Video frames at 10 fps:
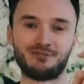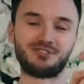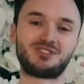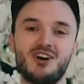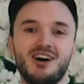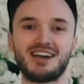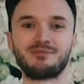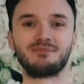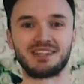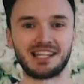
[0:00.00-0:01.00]
of the
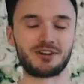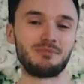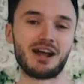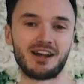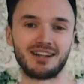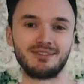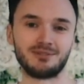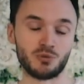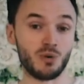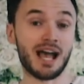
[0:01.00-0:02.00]
time that they got married
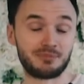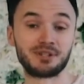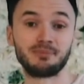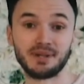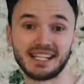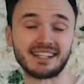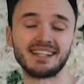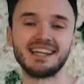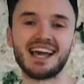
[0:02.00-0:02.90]
happened to be.